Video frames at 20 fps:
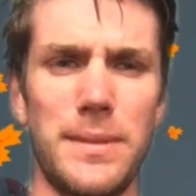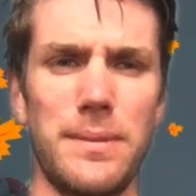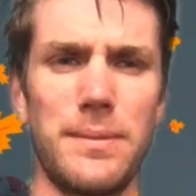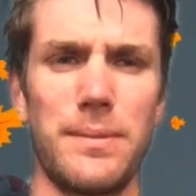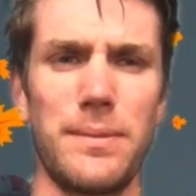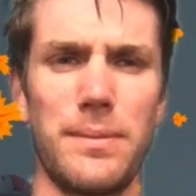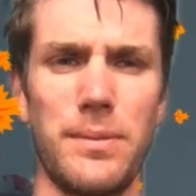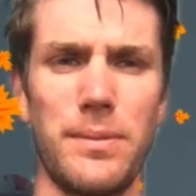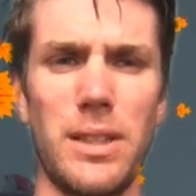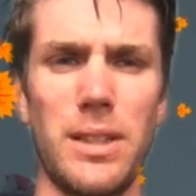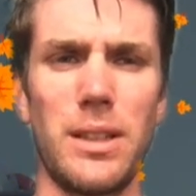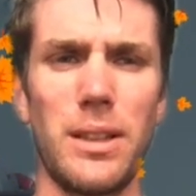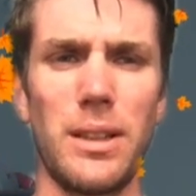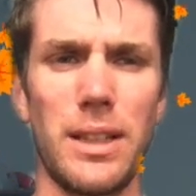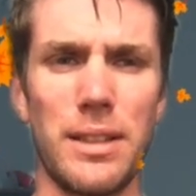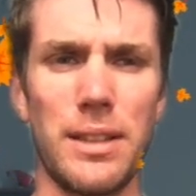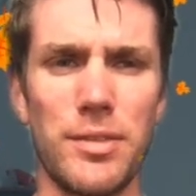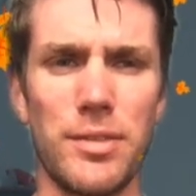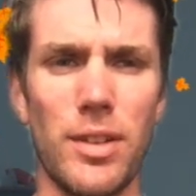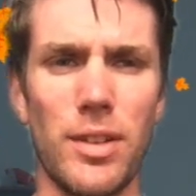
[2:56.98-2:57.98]
with the leaves
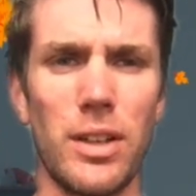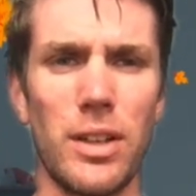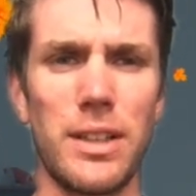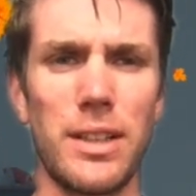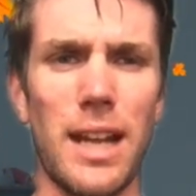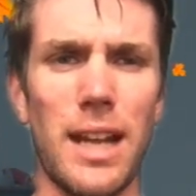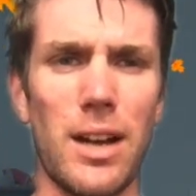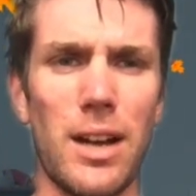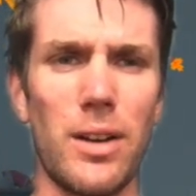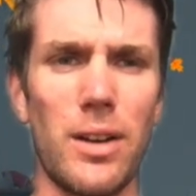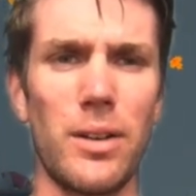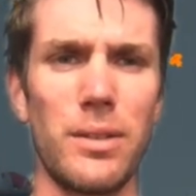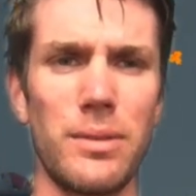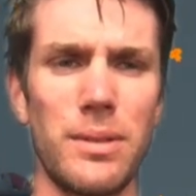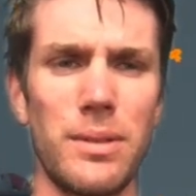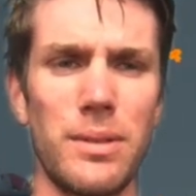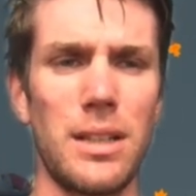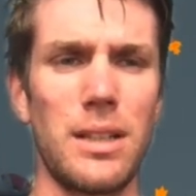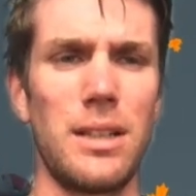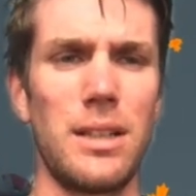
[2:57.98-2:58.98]
falling down.
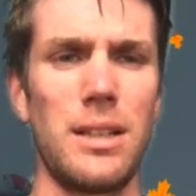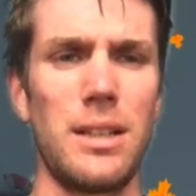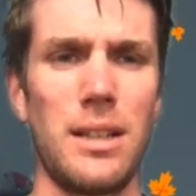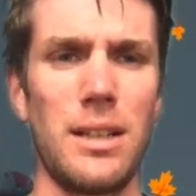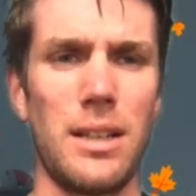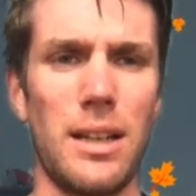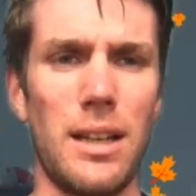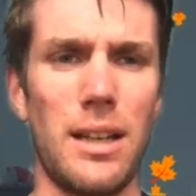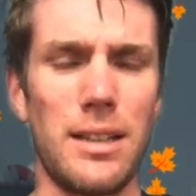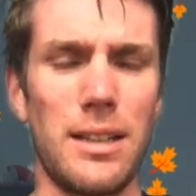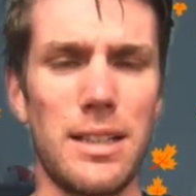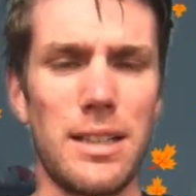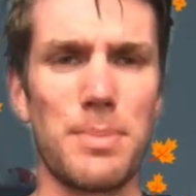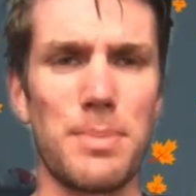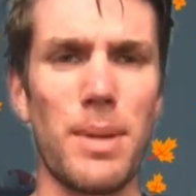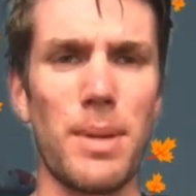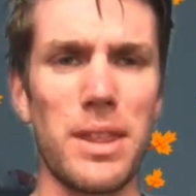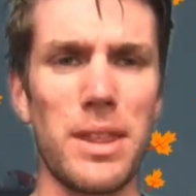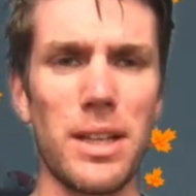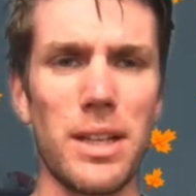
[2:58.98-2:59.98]
Despite
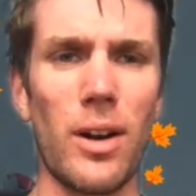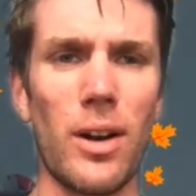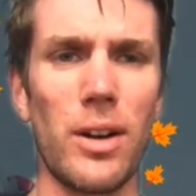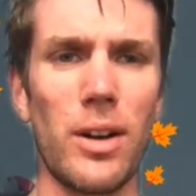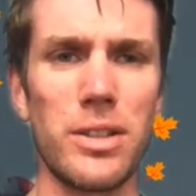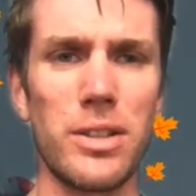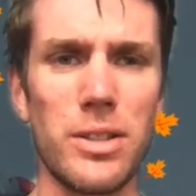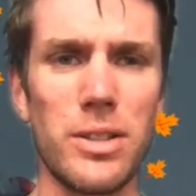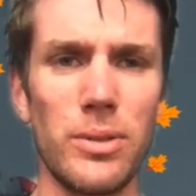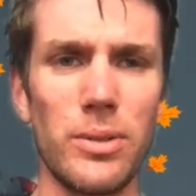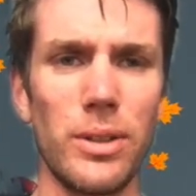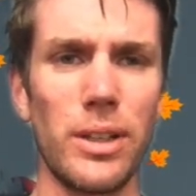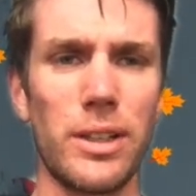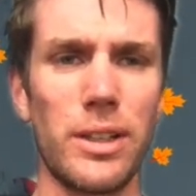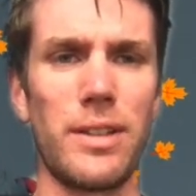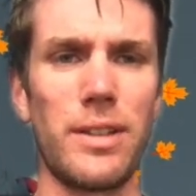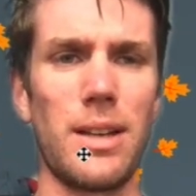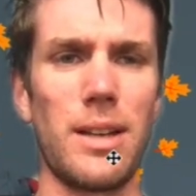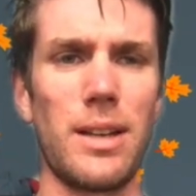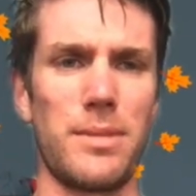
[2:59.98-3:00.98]
the cartoon look of
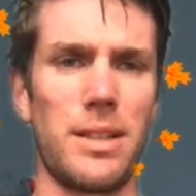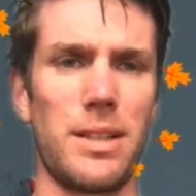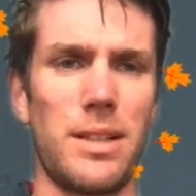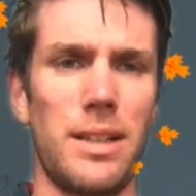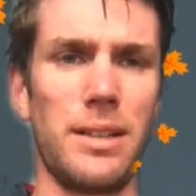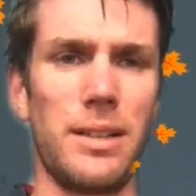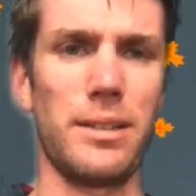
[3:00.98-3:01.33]
them, I